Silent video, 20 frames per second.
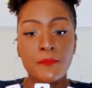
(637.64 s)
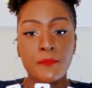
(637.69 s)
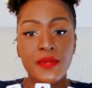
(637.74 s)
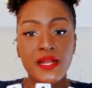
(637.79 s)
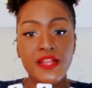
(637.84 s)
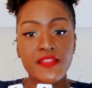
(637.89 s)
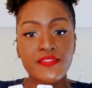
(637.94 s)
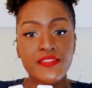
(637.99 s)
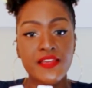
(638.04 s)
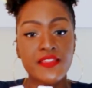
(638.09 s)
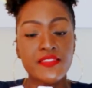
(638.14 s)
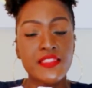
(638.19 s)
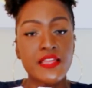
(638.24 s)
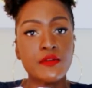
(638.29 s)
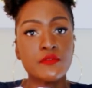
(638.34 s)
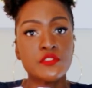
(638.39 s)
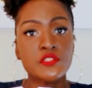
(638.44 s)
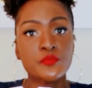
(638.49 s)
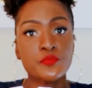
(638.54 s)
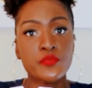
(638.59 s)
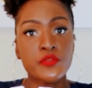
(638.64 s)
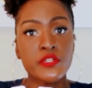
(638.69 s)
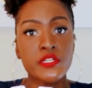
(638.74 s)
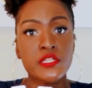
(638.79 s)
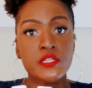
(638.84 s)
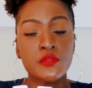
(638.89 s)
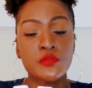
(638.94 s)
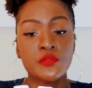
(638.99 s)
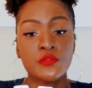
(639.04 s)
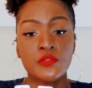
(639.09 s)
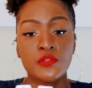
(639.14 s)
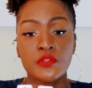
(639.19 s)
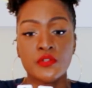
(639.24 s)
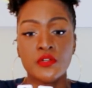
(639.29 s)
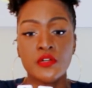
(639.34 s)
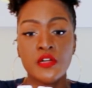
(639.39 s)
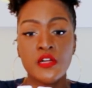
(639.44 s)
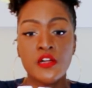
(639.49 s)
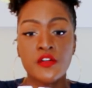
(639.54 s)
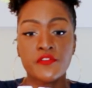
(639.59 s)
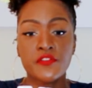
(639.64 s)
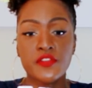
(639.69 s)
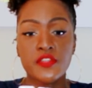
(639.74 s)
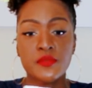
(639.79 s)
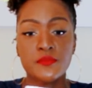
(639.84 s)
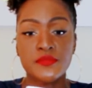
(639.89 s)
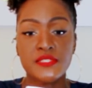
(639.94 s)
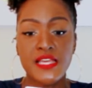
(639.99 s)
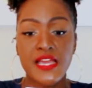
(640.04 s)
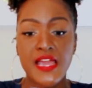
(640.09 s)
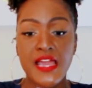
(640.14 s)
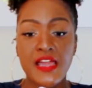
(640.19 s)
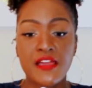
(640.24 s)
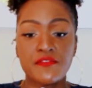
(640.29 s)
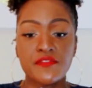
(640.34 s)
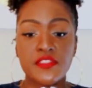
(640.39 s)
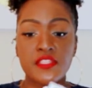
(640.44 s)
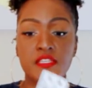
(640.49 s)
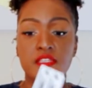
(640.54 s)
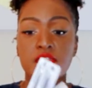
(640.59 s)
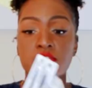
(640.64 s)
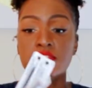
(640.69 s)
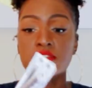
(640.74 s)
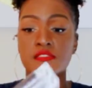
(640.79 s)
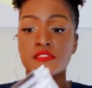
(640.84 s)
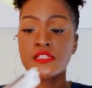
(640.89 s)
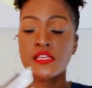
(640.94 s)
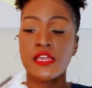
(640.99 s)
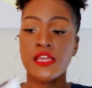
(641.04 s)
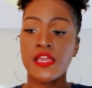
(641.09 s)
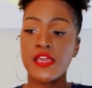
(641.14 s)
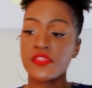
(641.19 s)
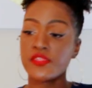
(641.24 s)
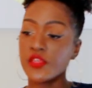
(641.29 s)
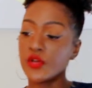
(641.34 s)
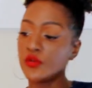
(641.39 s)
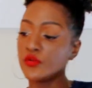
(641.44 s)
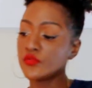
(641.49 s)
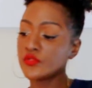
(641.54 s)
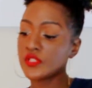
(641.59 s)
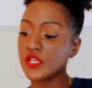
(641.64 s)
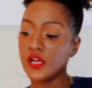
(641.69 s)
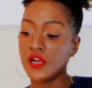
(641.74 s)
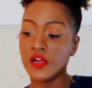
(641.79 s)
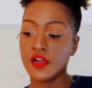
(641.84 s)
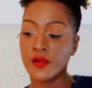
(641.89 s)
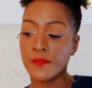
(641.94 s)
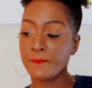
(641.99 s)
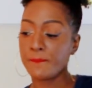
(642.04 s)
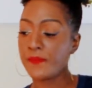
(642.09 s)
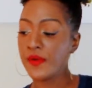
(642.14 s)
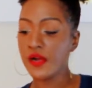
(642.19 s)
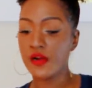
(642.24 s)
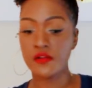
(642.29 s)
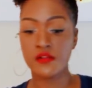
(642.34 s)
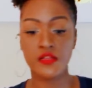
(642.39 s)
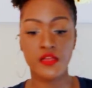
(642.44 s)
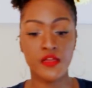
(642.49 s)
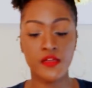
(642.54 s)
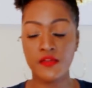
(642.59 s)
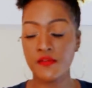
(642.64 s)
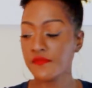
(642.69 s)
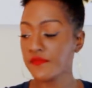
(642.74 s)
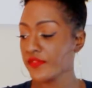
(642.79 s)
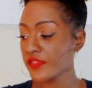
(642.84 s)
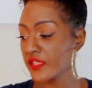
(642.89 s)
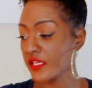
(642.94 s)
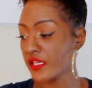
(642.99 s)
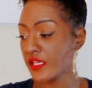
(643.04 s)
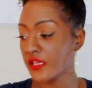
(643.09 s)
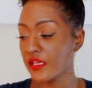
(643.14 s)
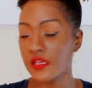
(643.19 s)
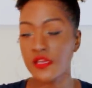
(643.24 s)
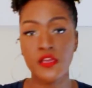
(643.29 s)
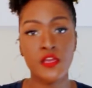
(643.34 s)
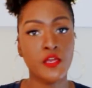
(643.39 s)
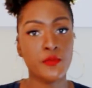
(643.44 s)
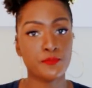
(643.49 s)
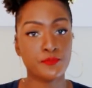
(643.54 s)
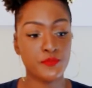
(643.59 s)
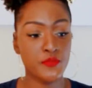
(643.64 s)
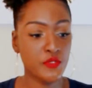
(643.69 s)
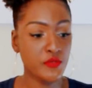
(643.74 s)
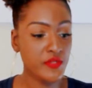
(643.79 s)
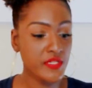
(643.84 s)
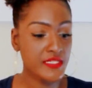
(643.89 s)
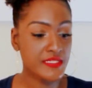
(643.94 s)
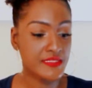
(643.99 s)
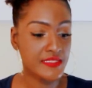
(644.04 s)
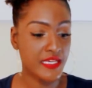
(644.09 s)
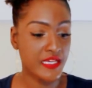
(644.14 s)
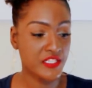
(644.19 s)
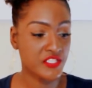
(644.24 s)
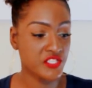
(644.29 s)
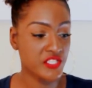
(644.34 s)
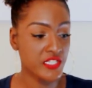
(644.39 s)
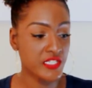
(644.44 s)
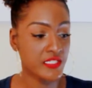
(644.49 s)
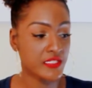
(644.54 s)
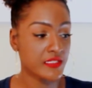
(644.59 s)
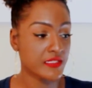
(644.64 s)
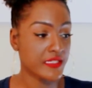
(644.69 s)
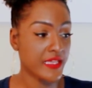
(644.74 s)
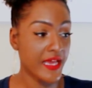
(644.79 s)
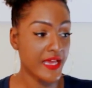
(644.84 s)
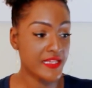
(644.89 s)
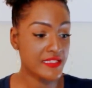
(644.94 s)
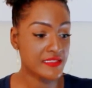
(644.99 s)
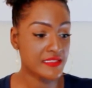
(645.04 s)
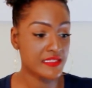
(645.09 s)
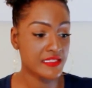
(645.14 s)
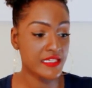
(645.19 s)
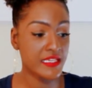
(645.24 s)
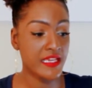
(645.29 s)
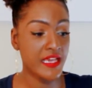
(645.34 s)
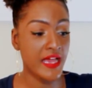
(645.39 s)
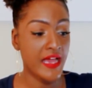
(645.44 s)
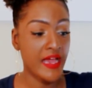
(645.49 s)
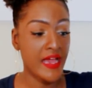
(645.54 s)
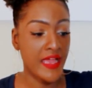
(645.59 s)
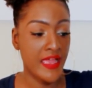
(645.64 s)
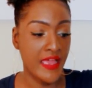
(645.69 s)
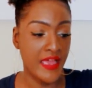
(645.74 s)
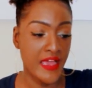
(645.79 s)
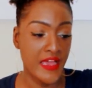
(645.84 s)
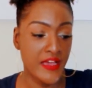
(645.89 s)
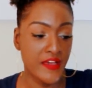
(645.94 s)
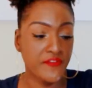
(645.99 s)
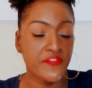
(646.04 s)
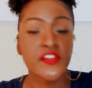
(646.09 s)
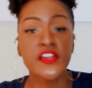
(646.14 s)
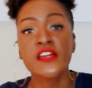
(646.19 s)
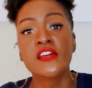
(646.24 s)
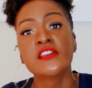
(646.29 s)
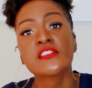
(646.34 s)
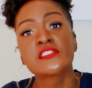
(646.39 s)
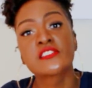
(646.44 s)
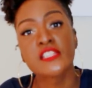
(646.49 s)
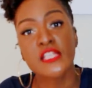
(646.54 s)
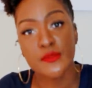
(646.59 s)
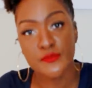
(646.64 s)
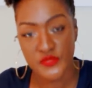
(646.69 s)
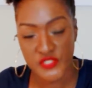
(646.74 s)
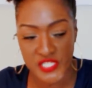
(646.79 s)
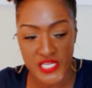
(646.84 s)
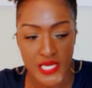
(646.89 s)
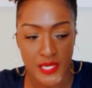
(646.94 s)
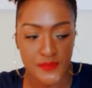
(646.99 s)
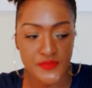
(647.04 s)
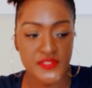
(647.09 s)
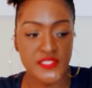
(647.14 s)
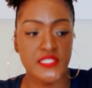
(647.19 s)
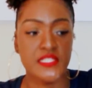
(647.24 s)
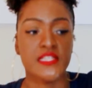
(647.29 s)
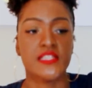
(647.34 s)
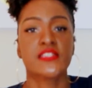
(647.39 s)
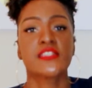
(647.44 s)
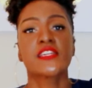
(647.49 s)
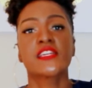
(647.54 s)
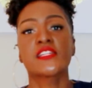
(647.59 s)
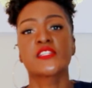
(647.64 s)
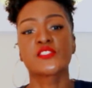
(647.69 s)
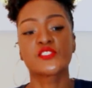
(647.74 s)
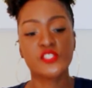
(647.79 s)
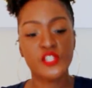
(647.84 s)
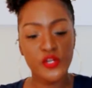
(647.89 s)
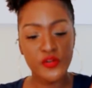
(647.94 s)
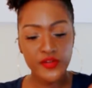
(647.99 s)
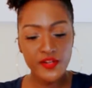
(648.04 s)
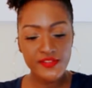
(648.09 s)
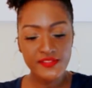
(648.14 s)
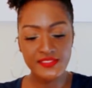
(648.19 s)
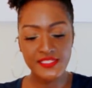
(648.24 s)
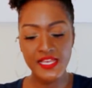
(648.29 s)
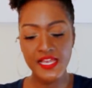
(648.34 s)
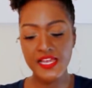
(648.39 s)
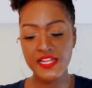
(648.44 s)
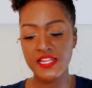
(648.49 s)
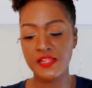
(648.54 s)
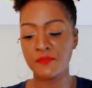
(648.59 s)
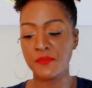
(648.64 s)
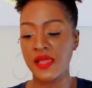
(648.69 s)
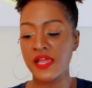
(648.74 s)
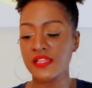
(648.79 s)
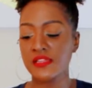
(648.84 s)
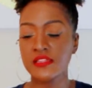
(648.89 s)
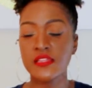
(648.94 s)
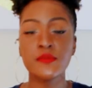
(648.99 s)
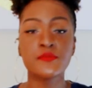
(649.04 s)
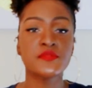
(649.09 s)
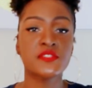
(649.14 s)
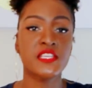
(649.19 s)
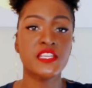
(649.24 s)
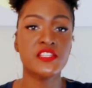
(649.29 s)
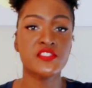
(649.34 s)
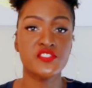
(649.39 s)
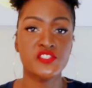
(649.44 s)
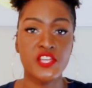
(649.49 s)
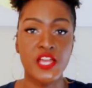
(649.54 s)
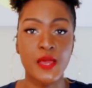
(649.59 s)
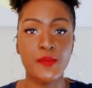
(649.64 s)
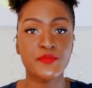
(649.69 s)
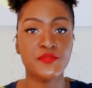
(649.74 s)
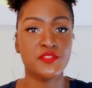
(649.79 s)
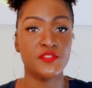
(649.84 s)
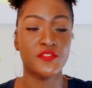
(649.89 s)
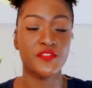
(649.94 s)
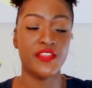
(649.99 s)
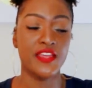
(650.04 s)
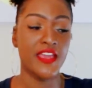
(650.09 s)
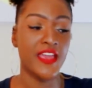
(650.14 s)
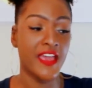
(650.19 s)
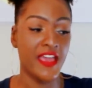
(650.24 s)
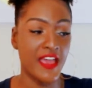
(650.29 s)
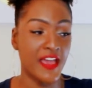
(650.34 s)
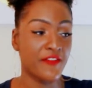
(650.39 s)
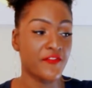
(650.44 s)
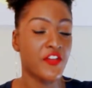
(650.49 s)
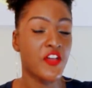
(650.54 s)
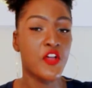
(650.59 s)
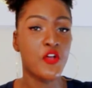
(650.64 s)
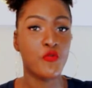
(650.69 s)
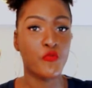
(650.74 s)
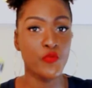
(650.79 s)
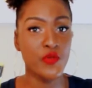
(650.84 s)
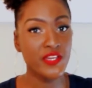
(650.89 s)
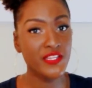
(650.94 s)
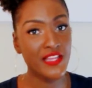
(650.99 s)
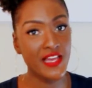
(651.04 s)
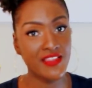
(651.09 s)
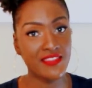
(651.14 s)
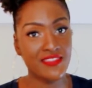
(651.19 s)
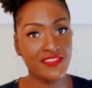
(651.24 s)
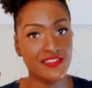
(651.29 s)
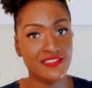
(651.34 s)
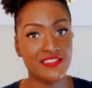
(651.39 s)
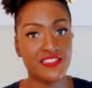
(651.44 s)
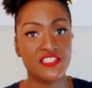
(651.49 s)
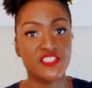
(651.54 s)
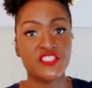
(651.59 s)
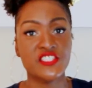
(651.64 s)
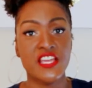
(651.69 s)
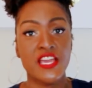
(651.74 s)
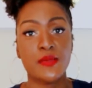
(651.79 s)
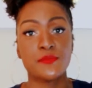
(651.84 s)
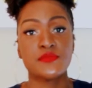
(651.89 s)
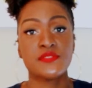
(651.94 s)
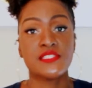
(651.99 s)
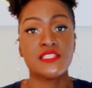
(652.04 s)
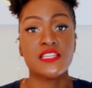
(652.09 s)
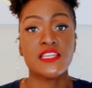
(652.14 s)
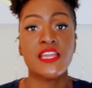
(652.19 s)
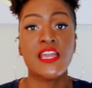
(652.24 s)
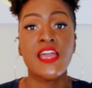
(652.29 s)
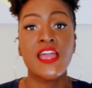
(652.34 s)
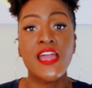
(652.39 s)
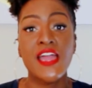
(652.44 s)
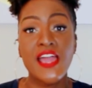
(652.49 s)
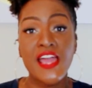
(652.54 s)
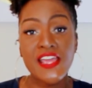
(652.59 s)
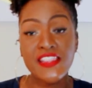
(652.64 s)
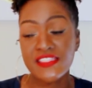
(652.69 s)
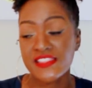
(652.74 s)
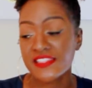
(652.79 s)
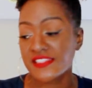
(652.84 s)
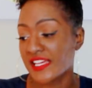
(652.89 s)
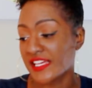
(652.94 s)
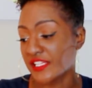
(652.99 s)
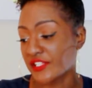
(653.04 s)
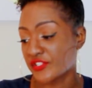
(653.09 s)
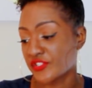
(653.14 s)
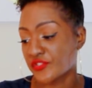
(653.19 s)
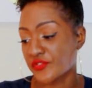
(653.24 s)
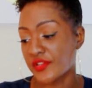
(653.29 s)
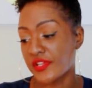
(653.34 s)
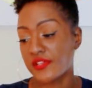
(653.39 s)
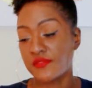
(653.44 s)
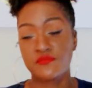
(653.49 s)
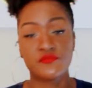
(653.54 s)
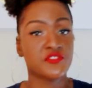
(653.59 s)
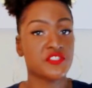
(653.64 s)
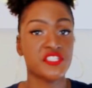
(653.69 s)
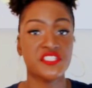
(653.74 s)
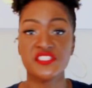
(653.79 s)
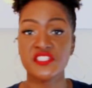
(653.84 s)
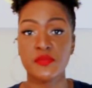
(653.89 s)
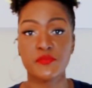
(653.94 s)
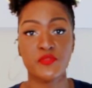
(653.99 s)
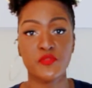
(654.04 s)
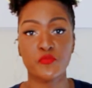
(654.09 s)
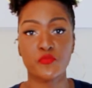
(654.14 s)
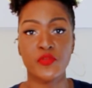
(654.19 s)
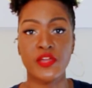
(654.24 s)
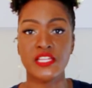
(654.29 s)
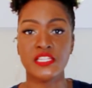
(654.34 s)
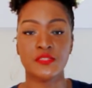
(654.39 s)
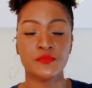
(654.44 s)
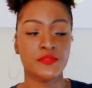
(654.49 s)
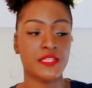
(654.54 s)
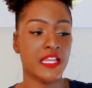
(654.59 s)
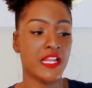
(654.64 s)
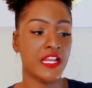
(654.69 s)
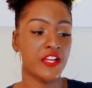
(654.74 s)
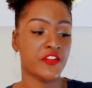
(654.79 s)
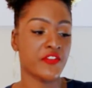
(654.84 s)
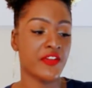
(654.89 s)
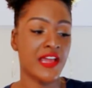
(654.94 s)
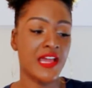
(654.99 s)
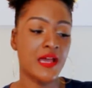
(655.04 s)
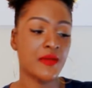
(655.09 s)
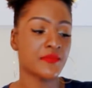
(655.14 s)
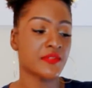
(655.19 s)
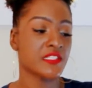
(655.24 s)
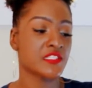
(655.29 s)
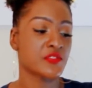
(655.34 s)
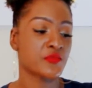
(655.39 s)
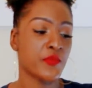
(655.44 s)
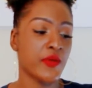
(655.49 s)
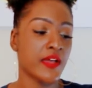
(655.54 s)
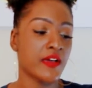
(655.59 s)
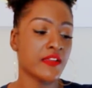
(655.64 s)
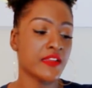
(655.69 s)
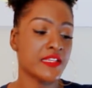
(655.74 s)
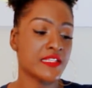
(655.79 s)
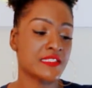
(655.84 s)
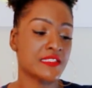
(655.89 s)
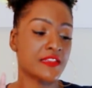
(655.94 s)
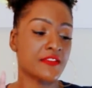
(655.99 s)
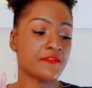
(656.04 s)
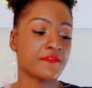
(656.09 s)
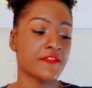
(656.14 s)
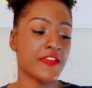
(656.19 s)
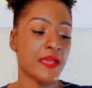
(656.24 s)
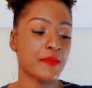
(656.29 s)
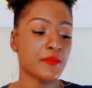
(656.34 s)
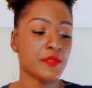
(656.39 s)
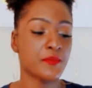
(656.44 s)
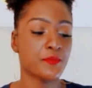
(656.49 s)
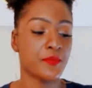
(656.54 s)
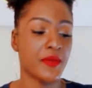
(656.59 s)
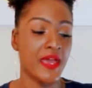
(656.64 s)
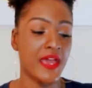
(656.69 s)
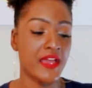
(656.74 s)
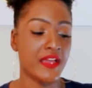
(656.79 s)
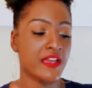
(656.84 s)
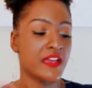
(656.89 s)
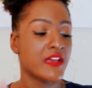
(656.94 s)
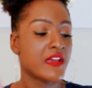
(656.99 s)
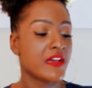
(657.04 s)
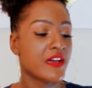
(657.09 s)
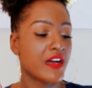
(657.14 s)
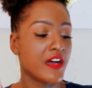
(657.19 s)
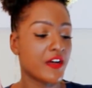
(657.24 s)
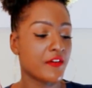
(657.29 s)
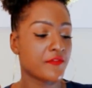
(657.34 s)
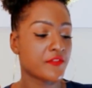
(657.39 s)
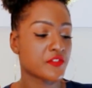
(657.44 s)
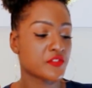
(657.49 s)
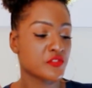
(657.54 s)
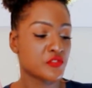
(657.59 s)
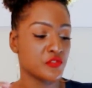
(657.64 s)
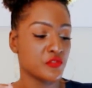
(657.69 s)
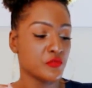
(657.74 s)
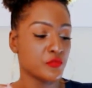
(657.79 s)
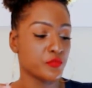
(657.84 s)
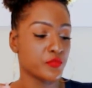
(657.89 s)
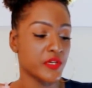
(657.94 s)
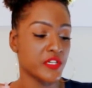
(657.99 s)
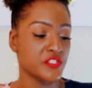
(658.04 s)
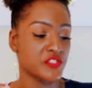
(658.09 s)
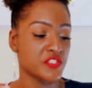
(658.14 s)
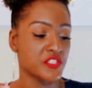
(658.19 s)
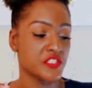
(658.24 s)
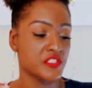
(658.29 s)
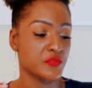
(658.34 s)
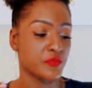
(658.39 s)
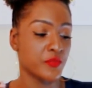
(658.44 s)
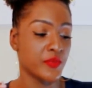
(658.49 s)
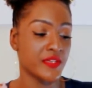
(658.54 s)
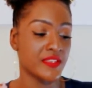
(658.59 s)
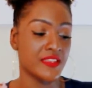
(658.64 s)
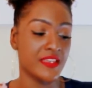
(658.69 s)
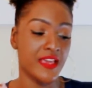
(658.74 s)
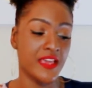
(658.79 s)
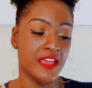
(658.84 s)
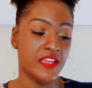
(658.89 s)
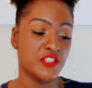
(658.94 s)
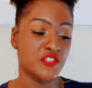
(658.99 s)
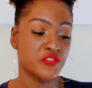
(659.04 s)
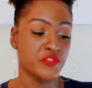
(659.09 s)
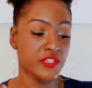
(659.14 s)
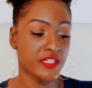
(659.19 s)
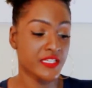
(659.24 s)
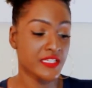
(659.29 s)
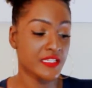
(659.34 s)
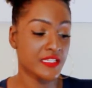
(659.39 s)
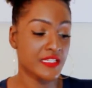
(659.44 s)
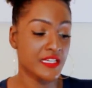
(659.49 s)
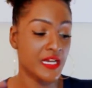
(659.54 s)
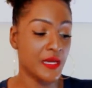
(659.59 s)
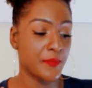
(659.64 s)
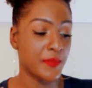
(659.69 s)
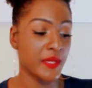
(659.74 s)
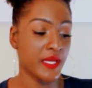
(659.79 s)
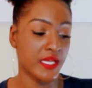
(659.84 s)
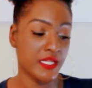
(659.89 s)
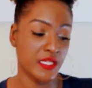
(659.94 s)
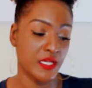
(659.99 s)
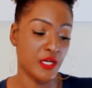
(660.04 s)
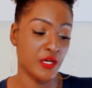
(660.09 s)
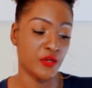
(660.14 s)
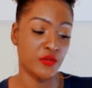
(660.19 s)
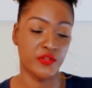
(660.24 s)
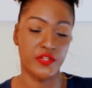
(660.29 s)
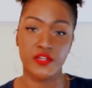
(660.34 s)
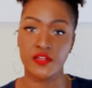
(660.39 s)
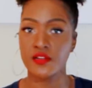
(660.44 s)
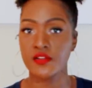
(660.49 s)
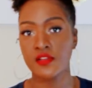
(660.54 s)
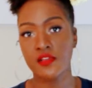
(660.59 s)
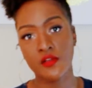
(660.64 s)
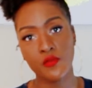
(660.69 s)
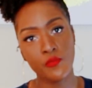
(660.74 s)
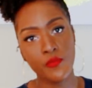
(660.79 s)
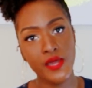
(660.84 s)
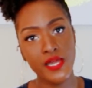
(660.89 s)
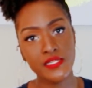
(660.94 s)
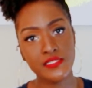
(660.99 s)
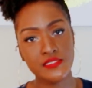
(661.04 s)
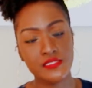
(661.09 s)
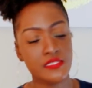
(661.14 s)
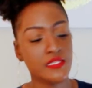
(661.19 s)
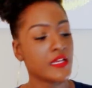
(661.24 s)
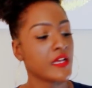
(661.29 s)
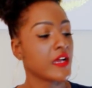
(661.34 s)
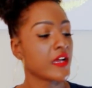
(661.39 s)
but I thought that was pretty cool for them to have these. Those are part of the beauty section. Lastly, I have some chapstick. It is cold outside and my lips get chapped, so they have real authentic chapstick at the Dollar Tree. Just something random that I grabbed, as well as a family pack of toothbrushes with a drinking cup and a holder. What?